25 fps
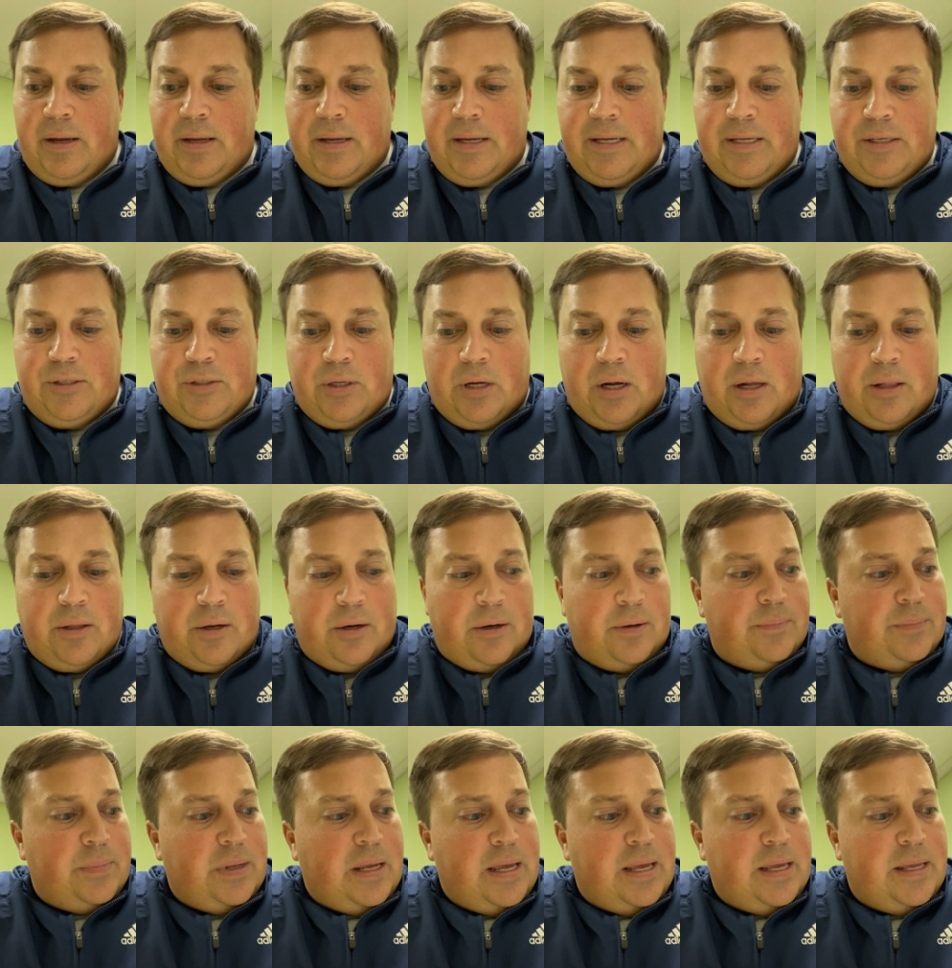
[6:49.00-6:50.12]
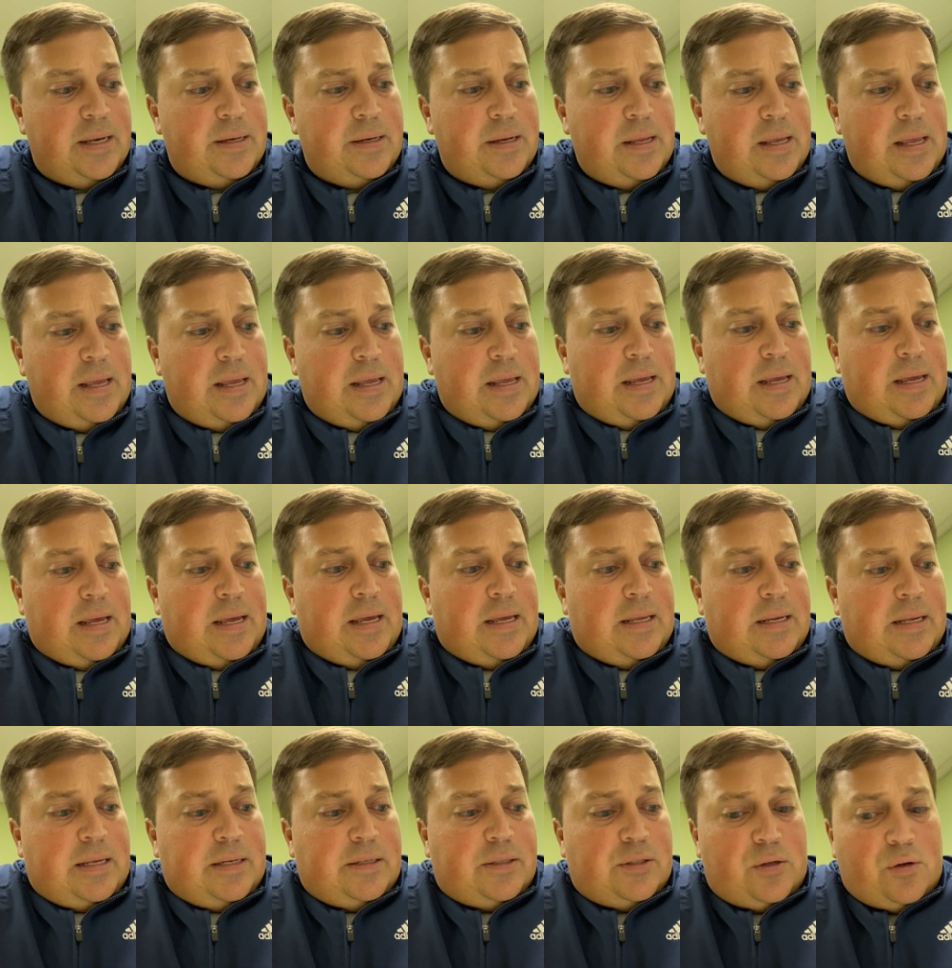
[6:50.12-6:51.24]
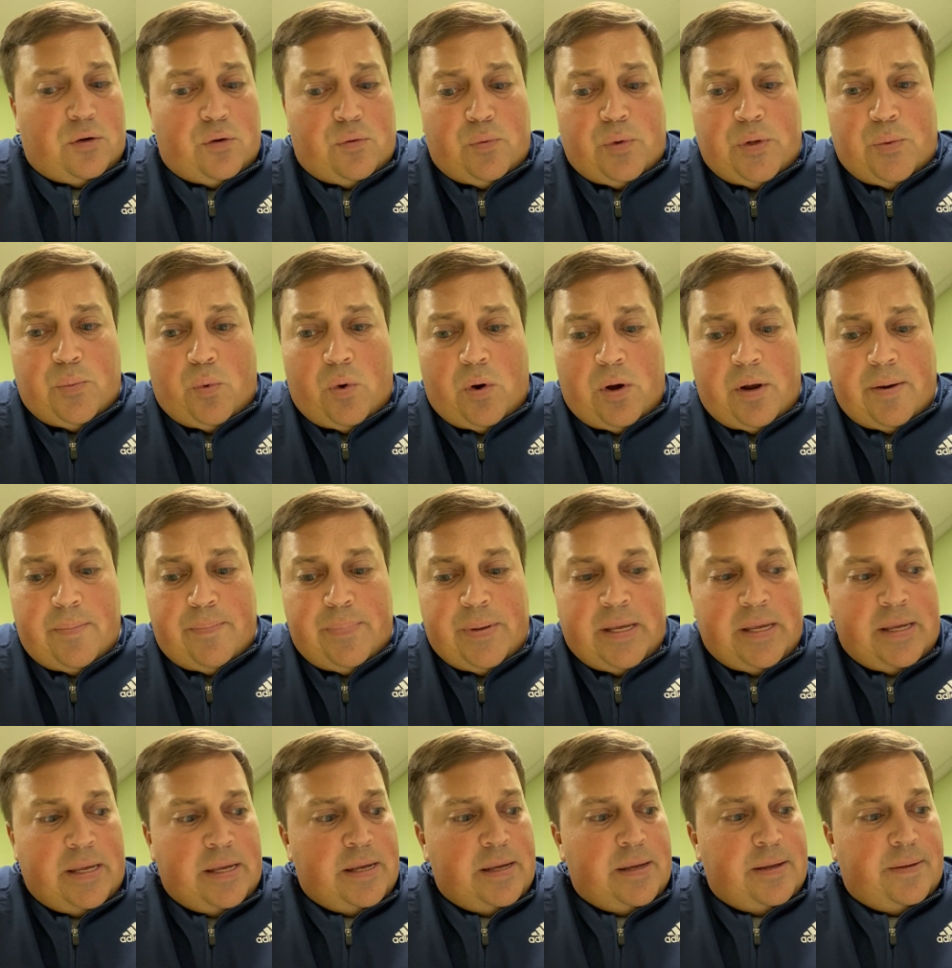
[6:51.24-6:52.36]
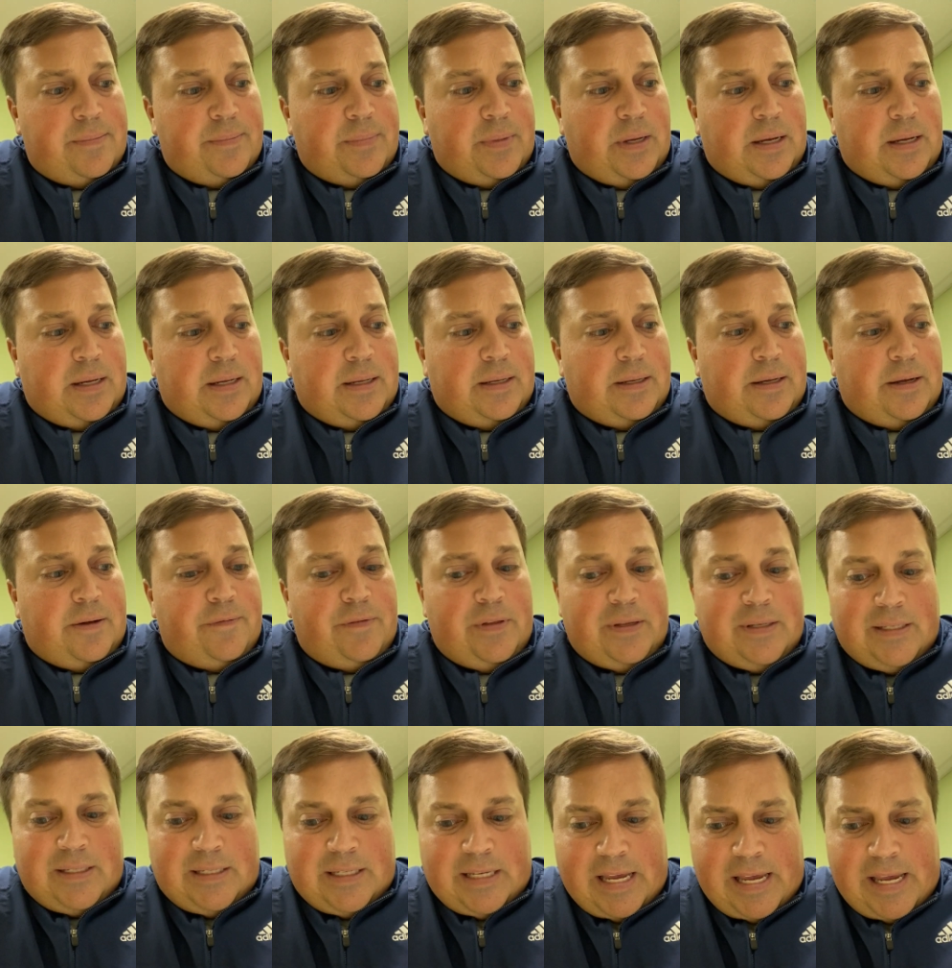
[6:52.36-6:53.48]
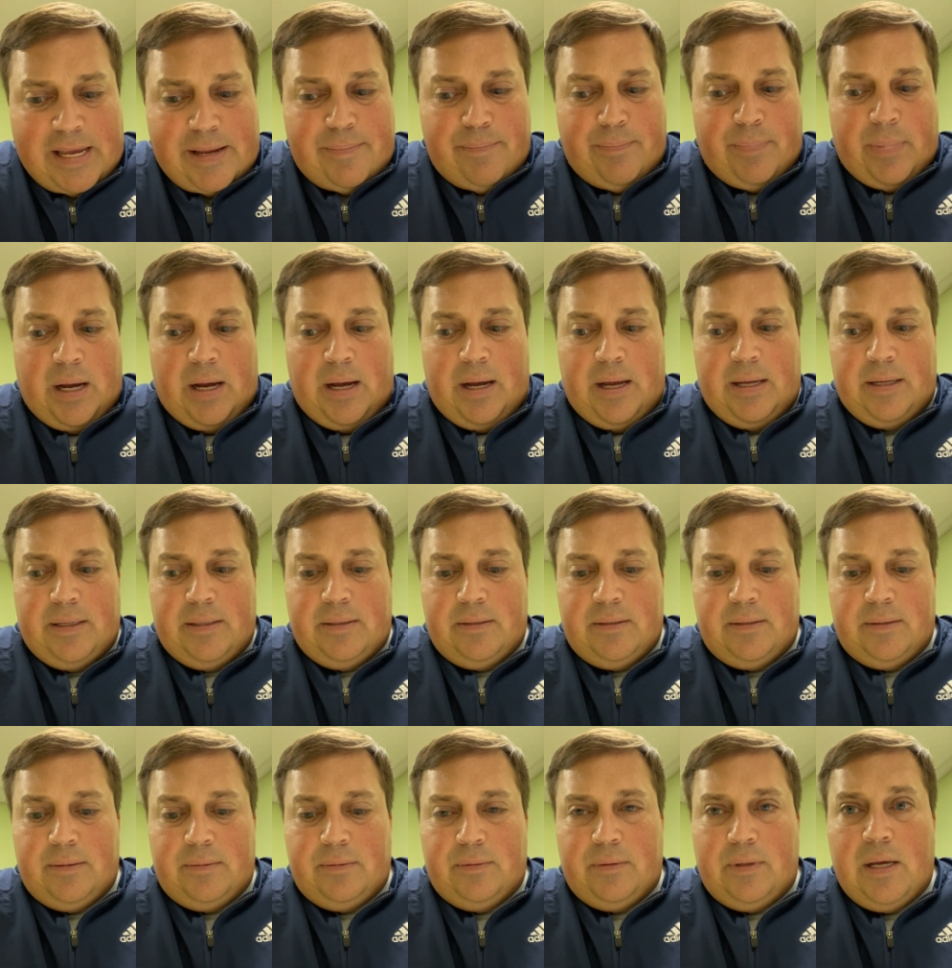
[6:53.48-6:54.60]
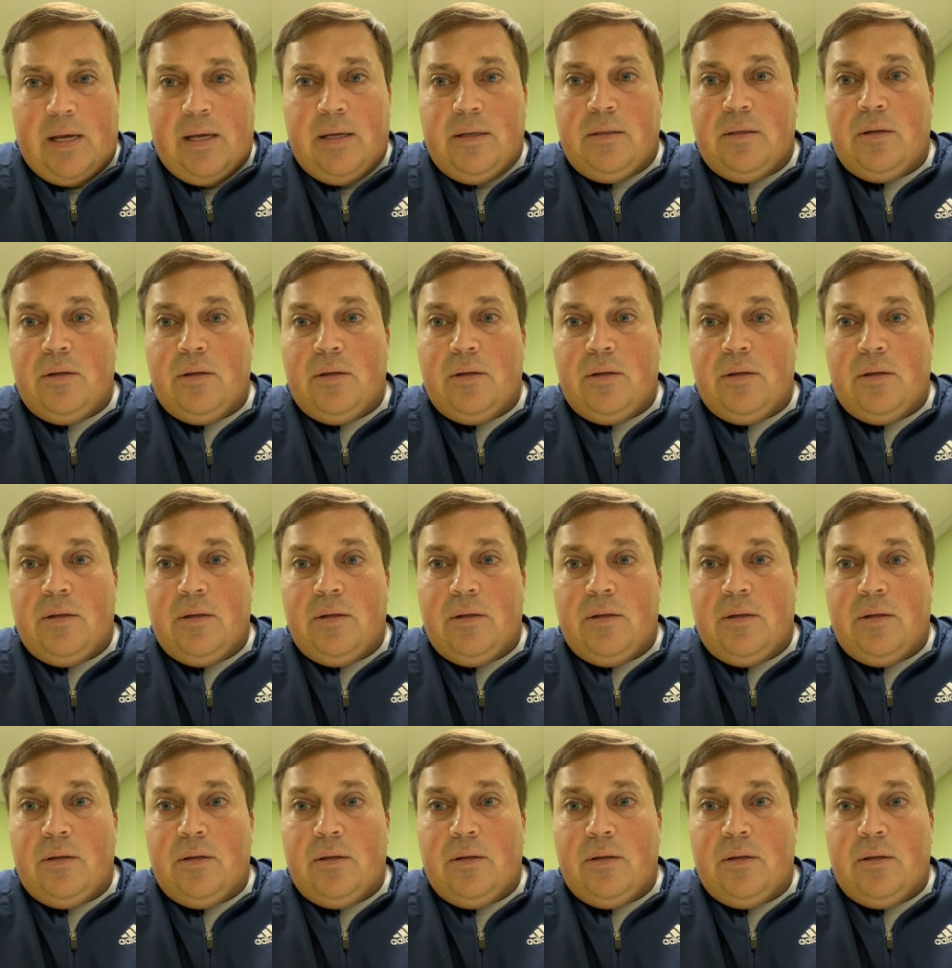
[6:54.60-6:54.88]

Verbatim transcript: each other. And and, and so we want to be uh, of the same mind, okay?